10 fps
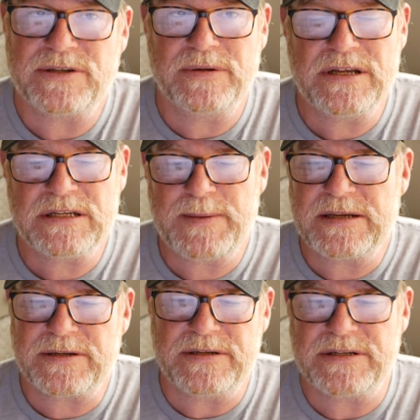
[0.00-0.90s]
so this
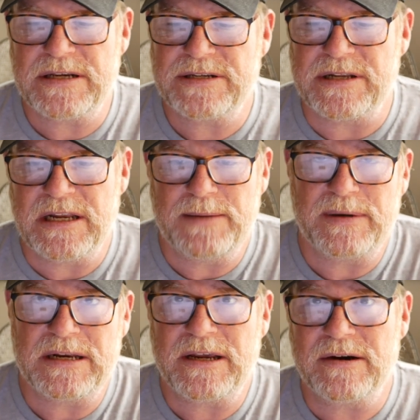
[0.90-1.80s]
basically says that
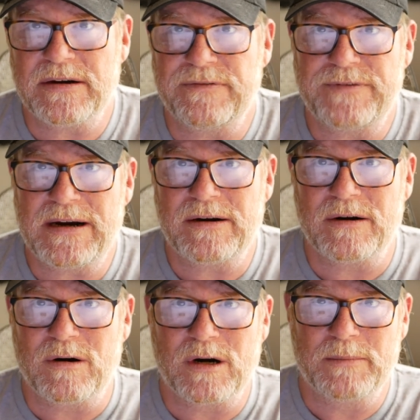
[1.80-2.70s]
anybody carrying a
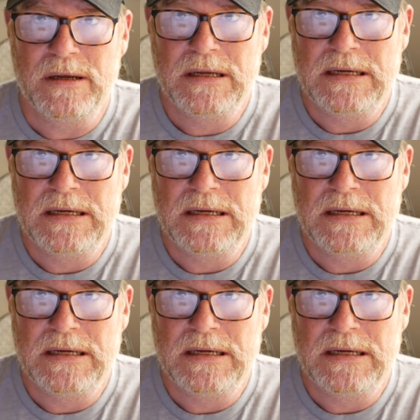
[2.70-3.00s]
firearm,